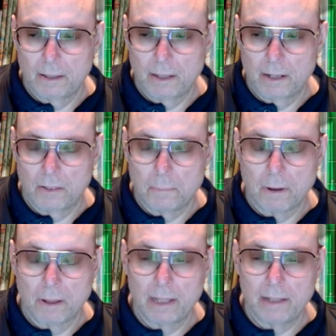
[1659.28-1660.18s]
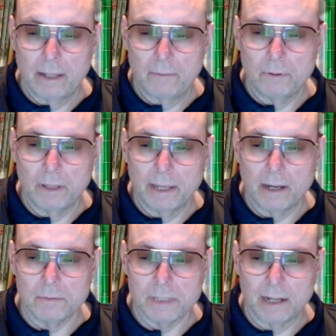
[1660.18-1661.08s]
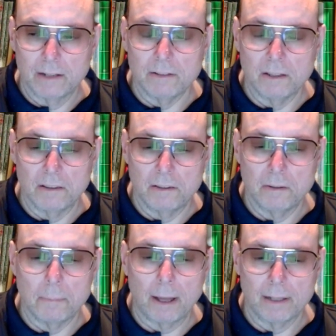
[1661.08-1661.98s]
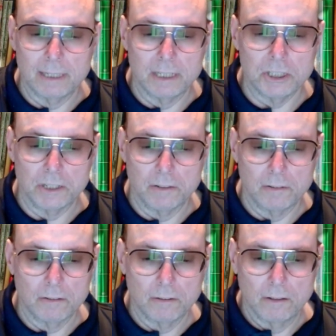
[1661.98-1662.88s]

it really comes down to the politicians,